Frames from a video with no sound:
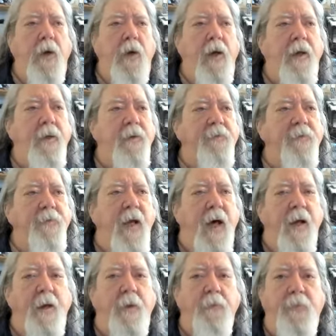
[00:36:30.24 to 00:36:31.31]
and if
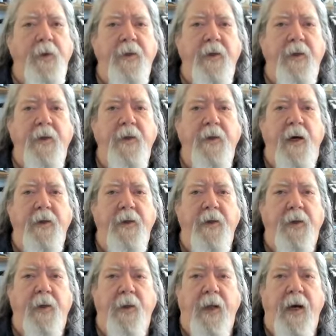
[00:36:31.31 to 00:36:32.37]
not a being on a
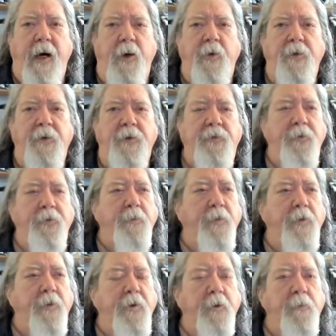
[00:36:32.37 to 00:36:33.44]
cloud, a
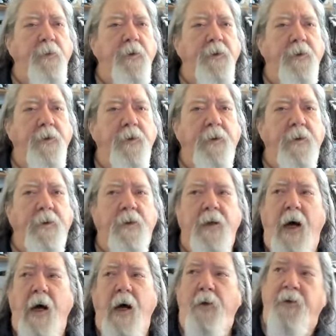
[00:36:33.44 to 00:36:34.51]
superhuman
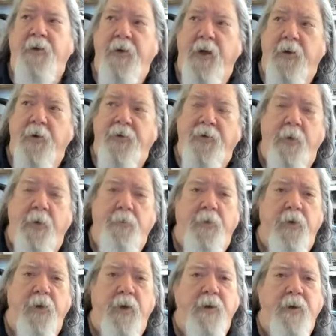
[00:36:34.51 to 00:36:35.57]
out there
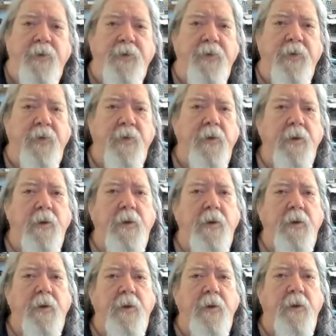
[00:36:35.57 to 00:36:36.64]
someplace
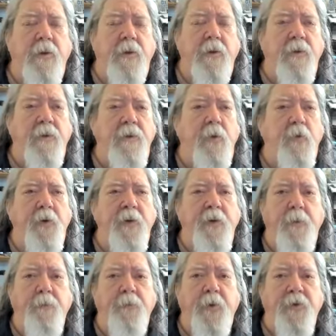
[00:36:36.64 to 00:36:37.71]
that we
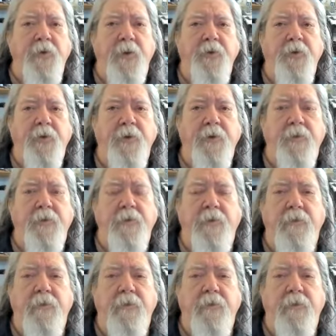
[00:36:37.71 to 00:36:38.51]
can petition